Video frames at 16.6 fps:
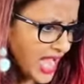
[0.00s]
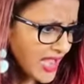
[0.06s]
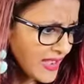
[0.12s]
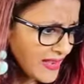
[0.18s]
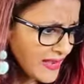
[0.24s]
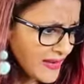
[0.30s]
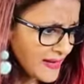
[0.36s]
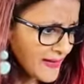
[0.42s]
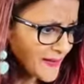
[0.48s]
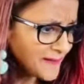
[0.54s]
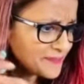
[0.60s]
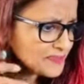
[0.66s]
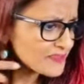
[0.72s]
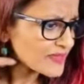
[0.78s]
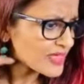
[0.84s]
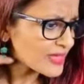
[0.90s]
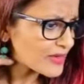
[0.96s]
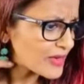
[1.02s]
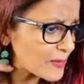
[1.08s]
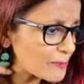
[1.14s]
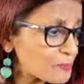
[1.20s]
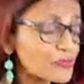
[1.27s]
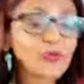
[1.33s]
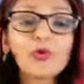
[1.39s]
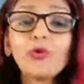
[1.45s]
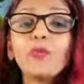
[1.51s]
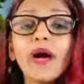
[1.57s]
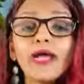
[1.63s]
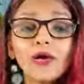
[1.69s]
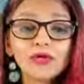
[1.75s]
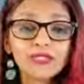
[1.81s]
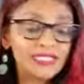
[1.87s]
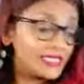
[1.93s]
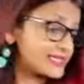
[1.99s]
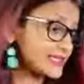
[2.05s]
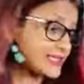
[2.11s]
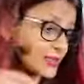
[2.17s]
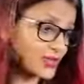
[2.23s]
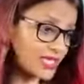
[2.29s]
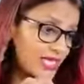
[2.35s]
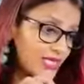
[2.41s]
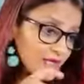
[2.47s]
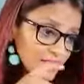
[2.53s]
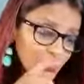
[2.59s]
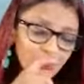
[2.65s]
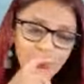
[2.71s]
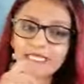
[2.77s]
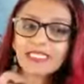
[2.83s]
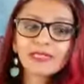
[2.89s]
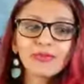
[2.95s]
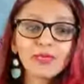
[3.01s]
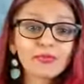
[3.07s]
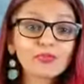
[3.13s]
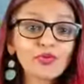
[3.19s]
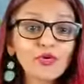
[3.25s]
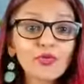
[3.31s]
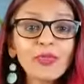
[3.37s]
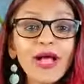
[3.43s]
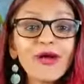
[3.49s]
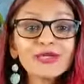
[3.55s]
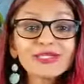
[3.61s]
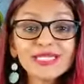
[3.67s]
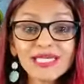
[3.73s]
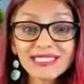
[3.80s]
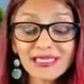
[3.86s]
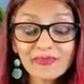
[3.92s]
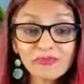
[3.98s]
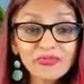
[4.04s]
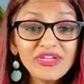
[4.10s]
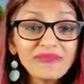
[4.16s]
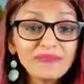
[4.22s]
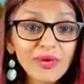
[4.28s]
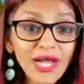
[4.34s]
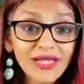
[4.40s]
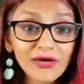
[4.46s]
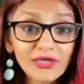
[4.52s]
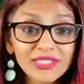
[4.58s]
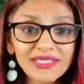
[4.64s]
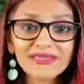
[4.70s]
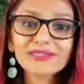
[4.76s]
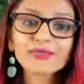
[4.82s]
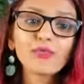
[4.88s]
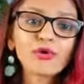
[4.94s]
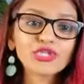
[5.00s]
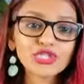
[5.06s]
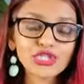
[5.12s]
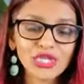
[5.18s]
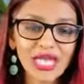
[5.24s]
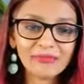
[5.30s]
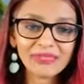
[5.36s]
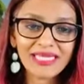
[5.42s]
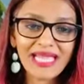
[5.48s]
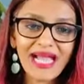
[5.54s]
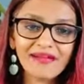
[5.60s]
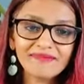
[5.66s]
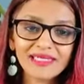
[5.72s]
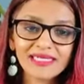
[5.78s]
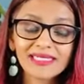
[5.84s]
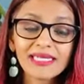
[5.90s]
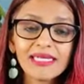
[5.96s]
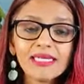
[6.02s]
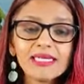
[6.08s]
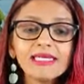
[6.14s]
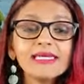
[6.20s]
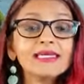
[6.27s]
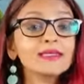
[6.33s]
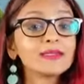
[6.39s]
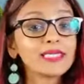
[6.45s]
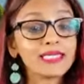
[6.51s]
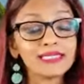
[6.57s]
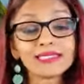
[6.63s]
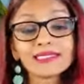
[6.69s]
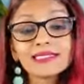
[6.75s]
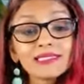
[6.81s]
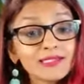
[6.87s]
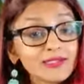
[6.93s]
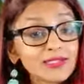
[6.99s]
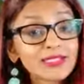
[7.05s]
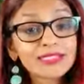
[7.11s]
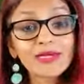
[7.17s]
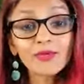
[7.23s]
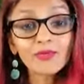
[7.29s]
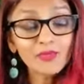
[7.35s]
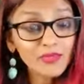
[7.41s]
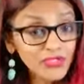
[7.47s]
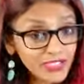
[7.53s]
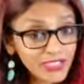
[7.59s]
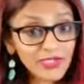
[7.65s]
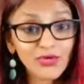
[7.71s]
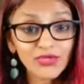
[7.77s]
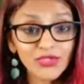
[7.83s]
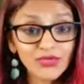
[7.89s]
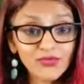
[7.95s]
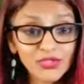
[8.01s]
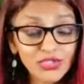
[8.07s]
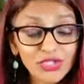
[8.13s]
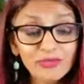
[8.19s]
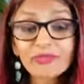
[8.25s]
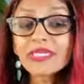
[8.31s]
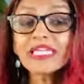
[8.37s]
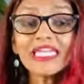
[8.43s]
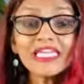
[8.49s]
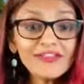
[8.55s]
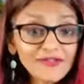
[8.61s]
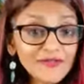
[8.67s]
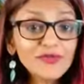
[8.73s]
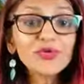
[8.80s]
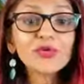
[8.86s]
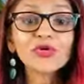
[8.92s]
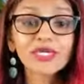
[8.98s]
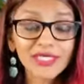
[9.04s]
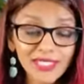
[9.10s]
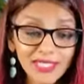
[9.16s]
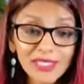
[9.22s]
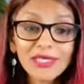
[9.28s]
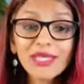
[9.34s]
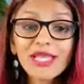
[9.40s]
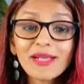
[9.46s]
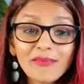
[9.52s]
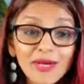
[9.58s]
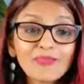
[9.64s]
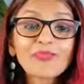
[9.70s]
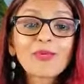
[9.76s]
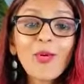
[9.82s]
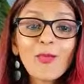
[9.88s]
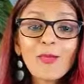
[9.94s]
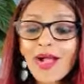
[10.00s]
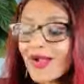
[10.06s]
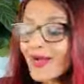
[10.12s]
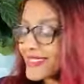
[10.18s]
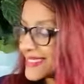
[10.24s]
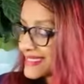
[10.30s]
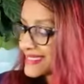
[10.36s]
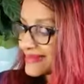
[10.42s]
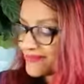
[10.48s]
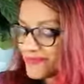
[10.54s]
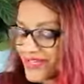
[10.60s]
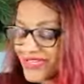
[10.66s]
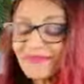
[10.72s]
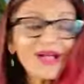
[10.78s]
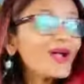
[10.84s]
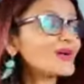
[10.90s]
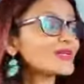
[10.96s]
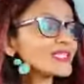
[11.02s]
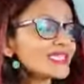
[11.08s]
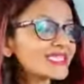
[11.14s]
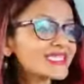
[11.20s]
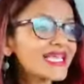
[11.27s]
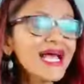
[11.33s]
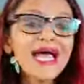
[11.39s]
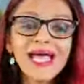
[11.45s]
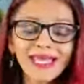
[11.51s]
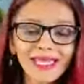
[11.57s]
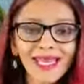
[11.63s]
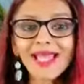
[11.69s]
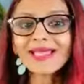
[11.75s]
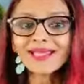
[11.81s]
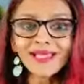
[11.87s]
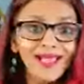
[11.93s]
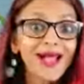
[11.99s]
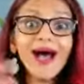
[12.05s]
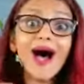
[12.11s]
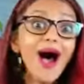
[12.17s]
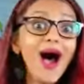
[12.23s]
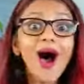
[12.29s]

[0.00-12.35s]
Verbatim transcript: Um, probiotics. Okay, I got a question about probiotics and prebiotics. What should I be having? Okay, this is going to sound pretty controversial, but if you're hearing about probiotics and prebiotics like